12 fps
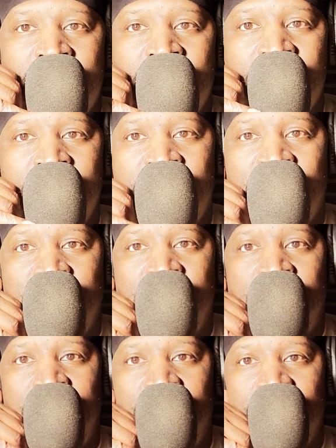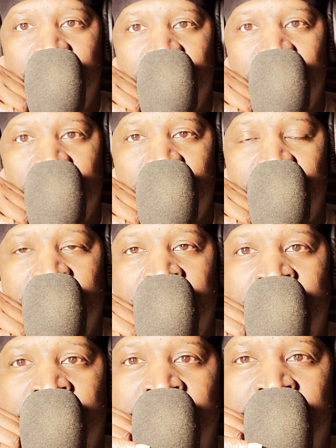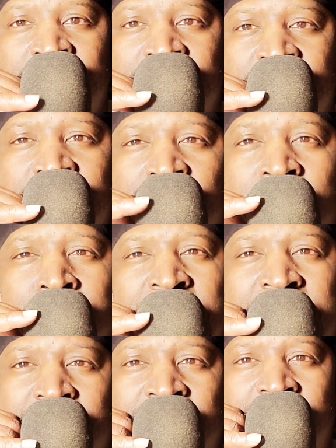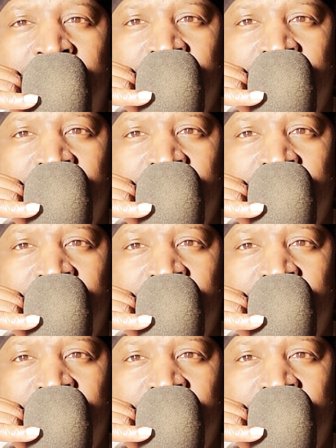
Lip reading: Yeah, hello? Hey, where Mike at?